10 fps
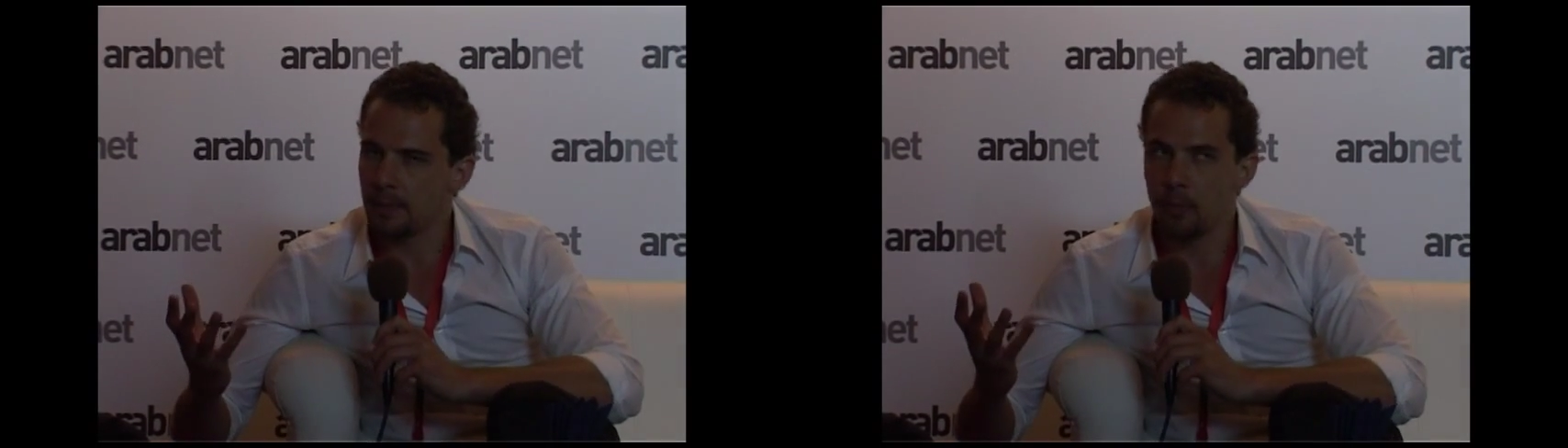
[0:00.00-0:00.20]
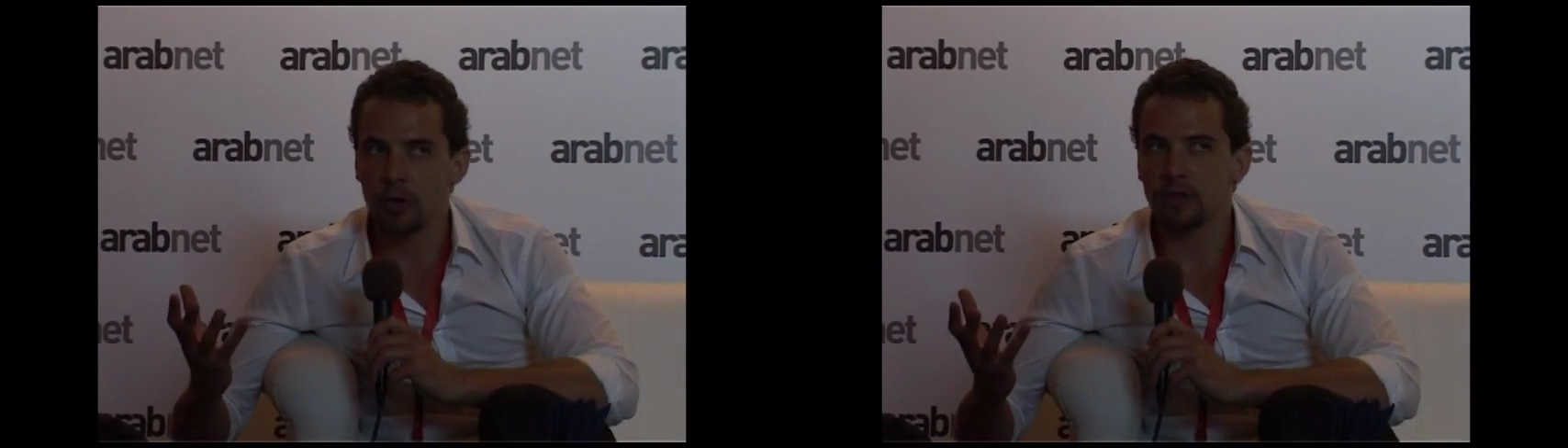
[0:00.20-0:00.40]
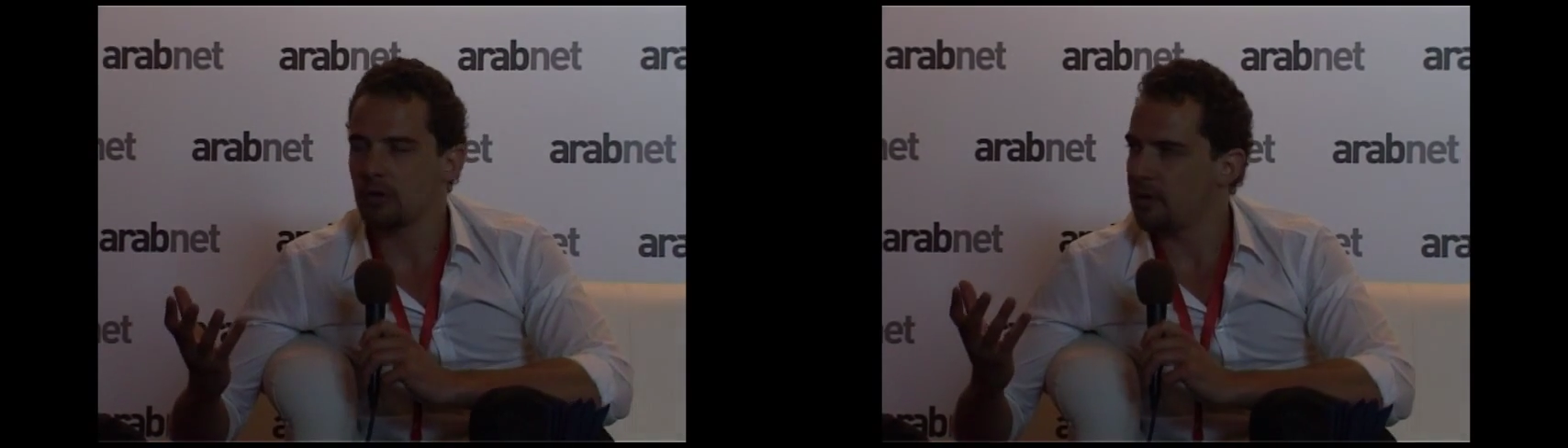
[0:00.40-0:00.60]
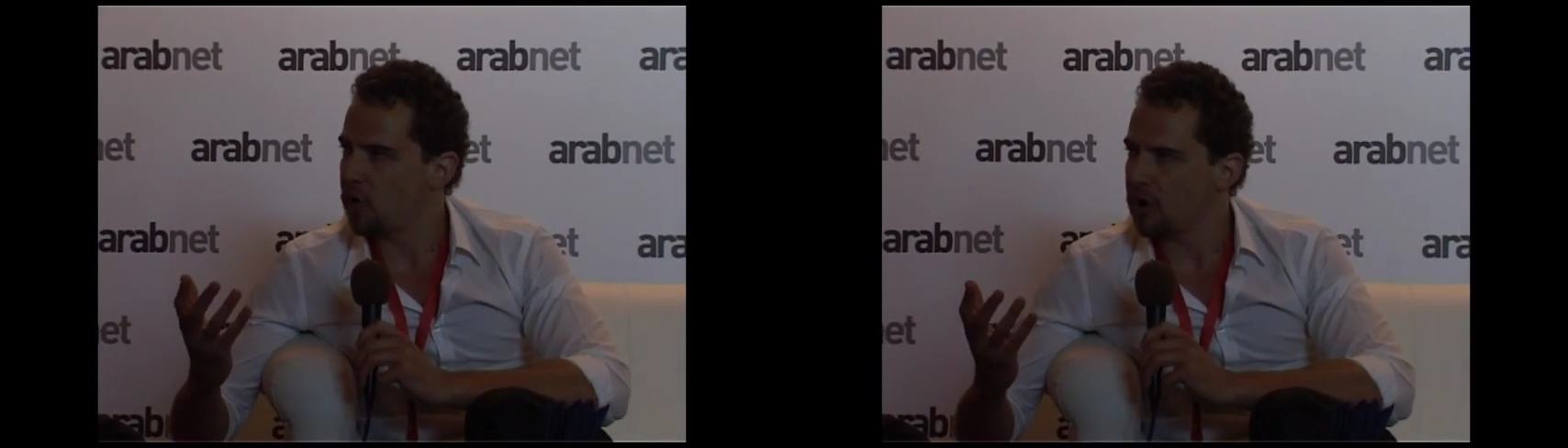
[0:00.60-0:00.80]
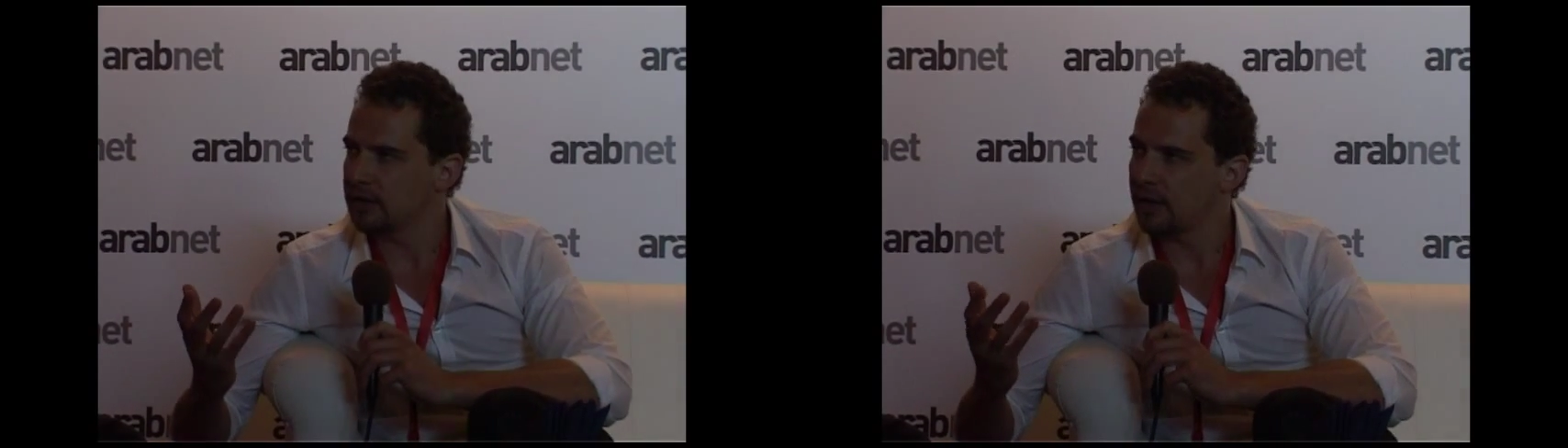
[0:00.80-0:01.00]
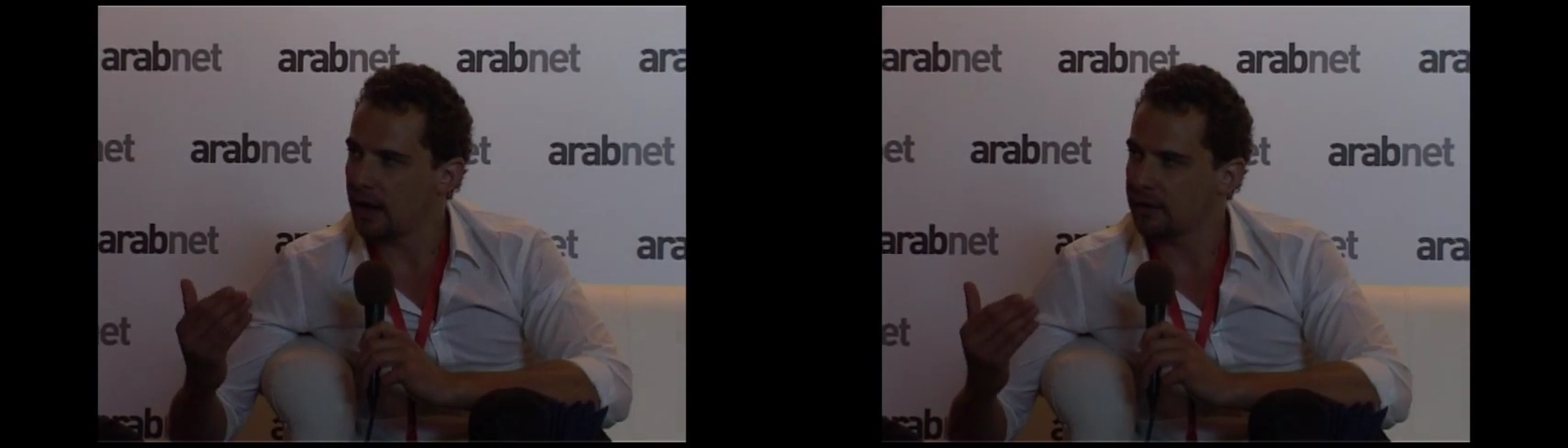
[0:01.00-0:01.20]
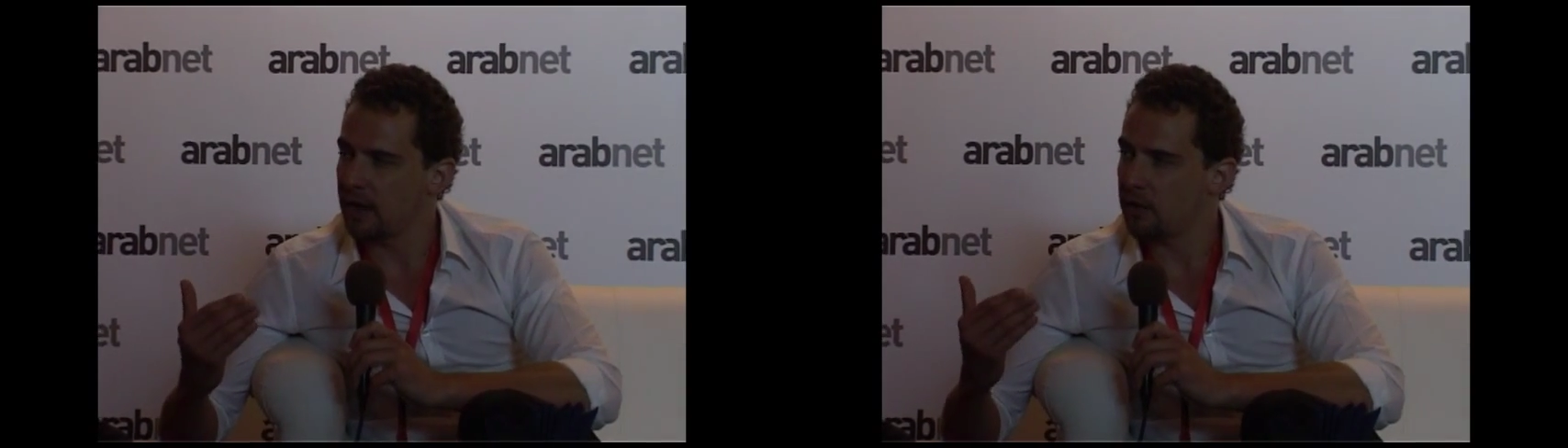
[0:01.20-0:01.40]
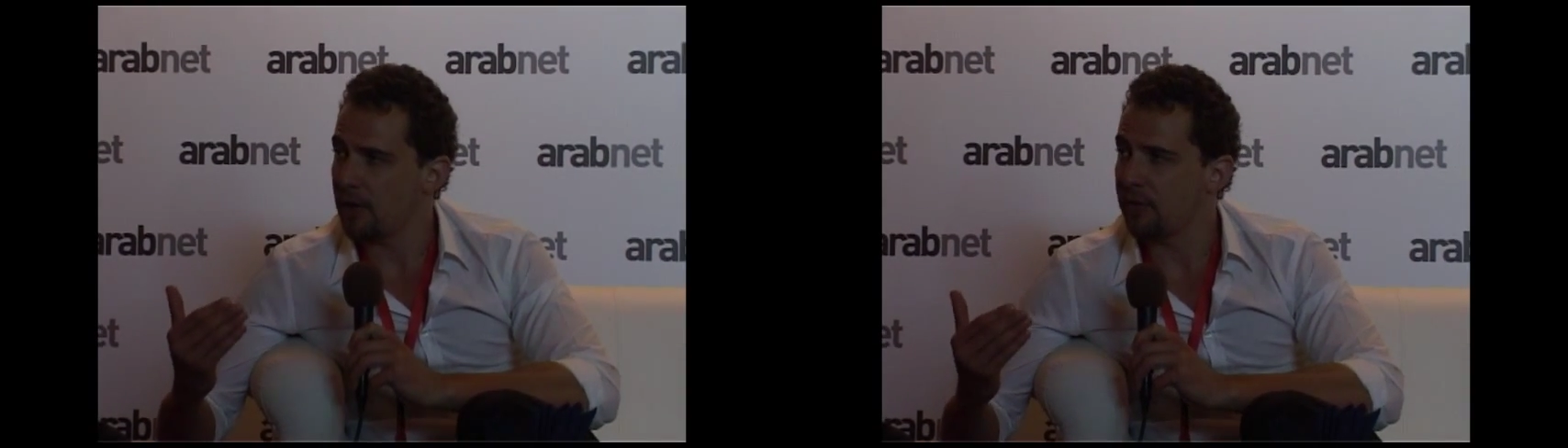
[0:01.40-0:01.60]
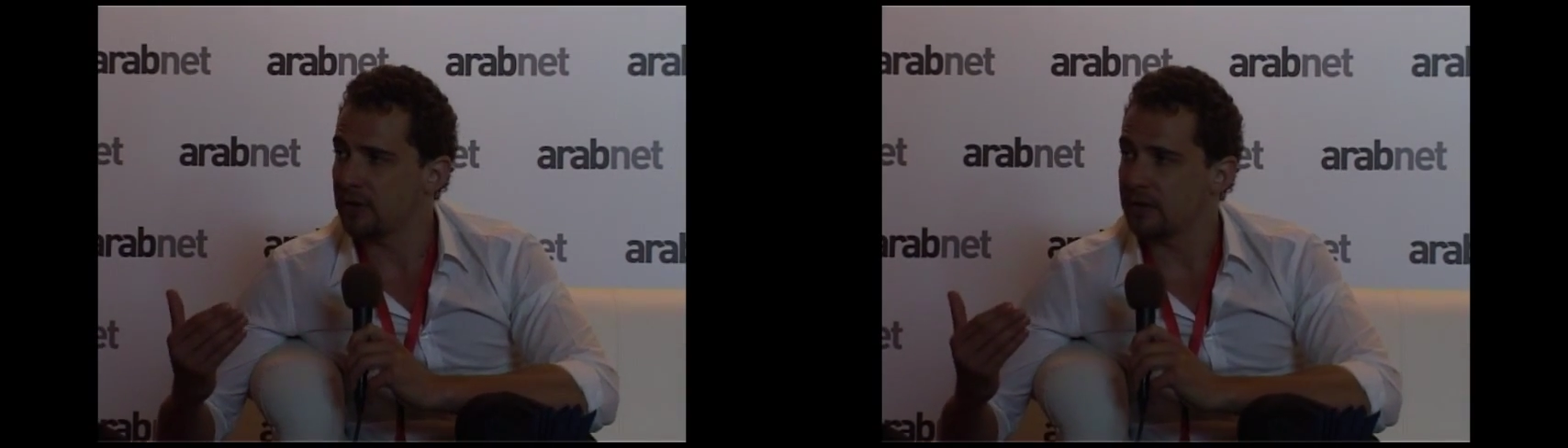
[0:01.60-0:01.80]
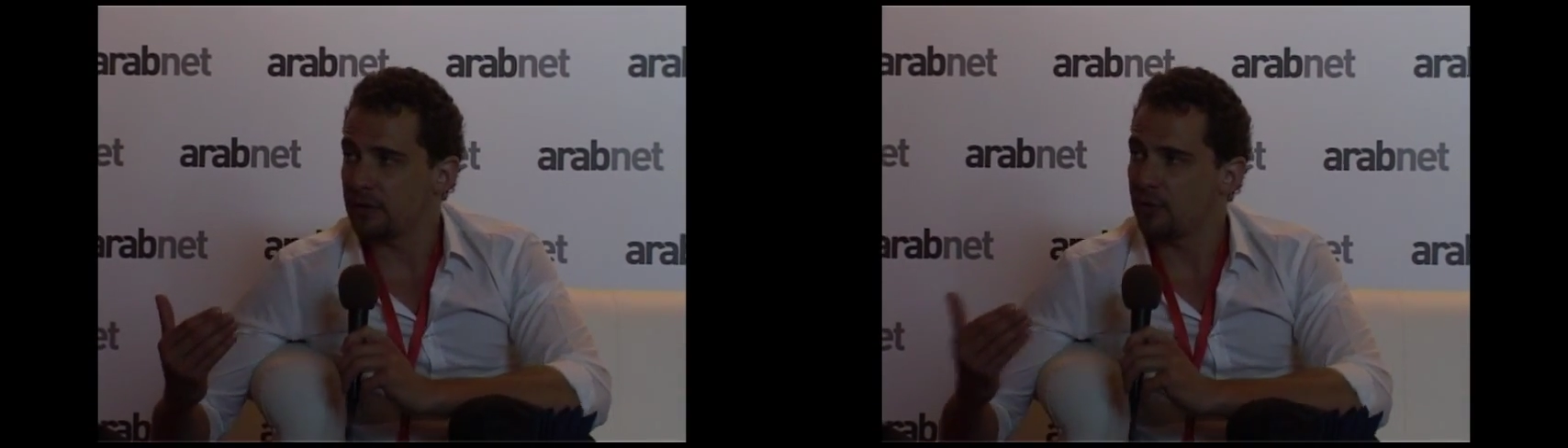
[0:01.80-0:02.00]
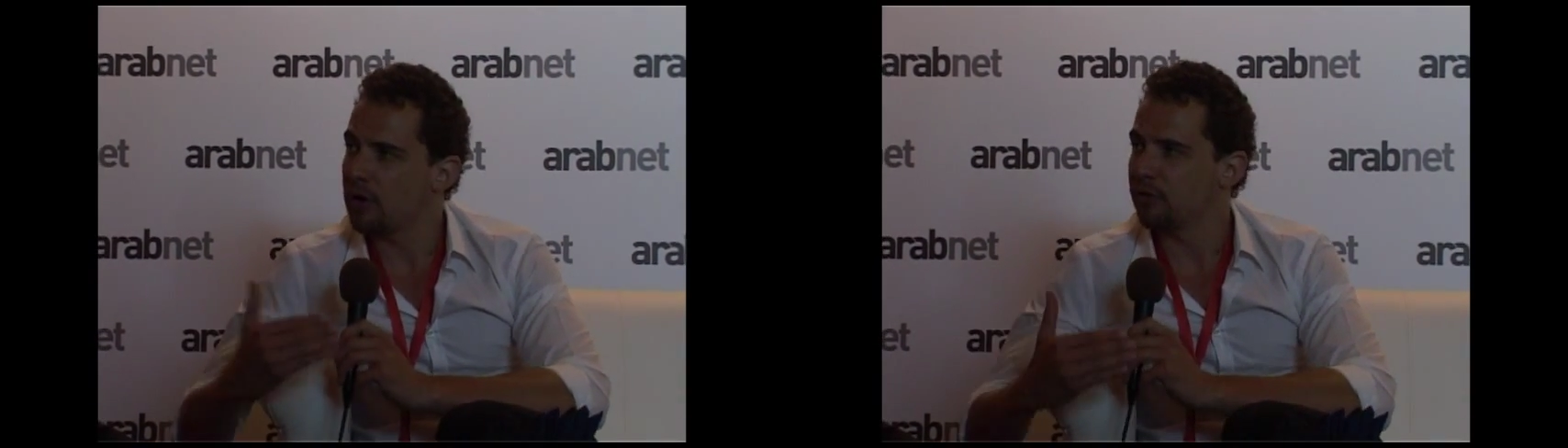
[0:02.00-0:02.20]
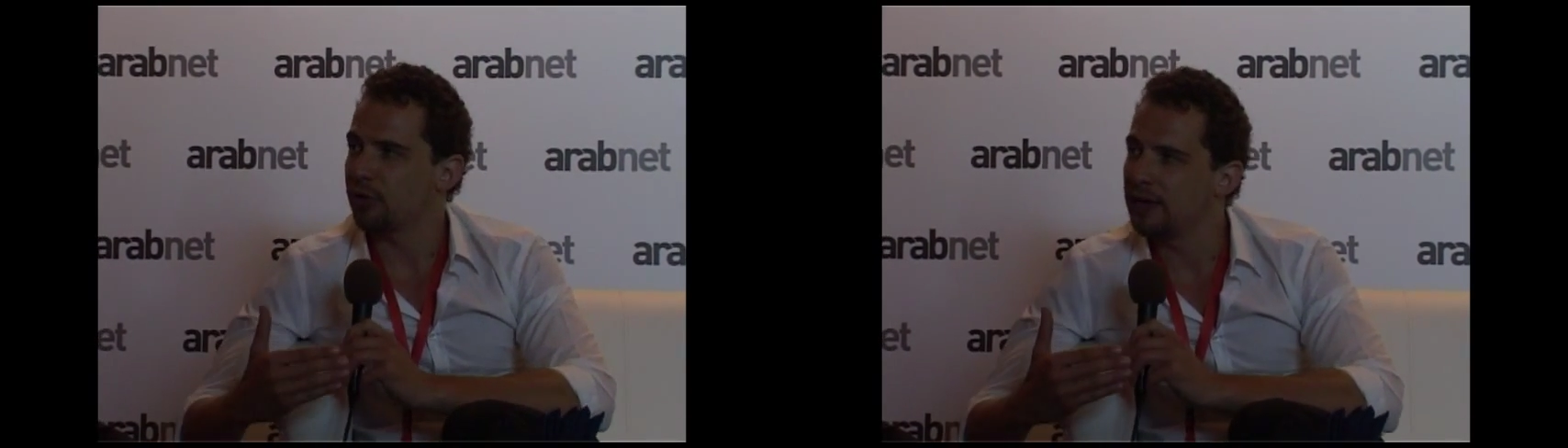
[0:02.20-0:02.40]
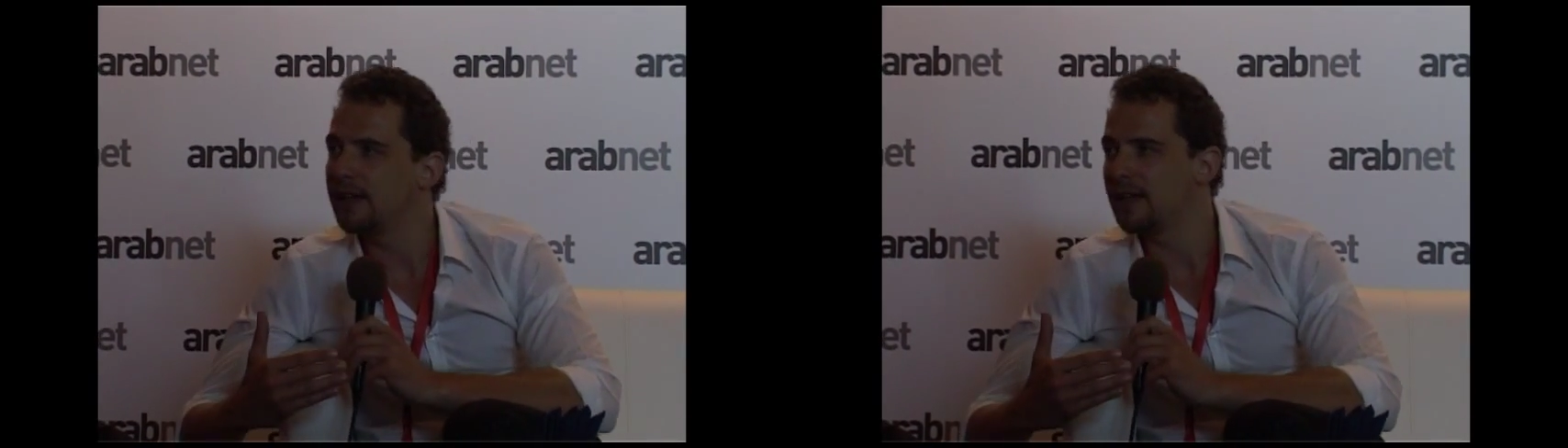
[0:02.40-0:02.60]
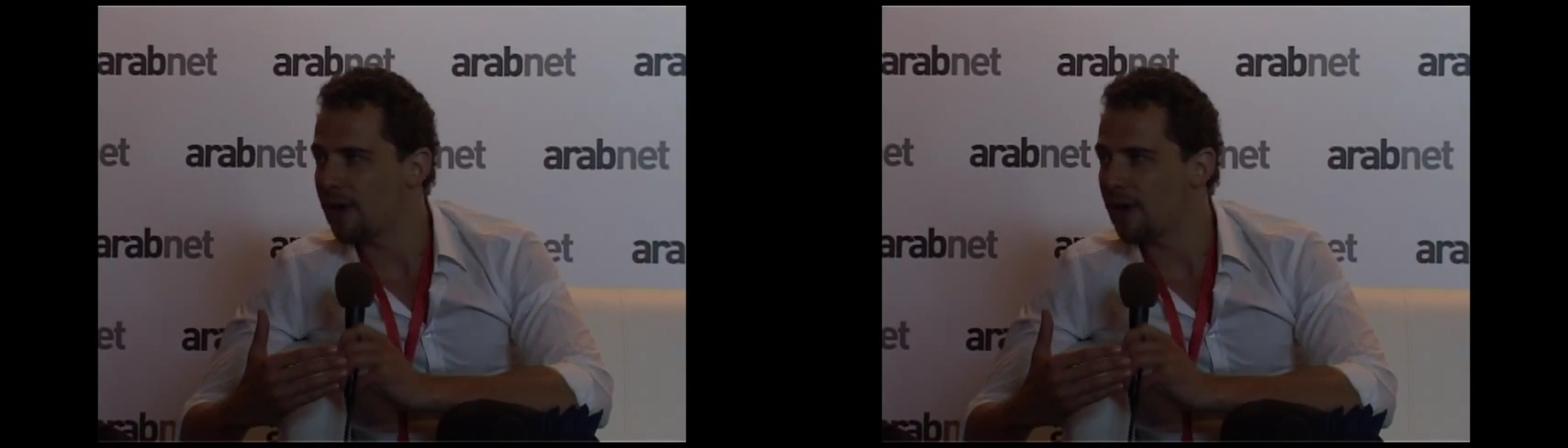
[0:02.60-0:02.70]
points of contact and references for our Jordanian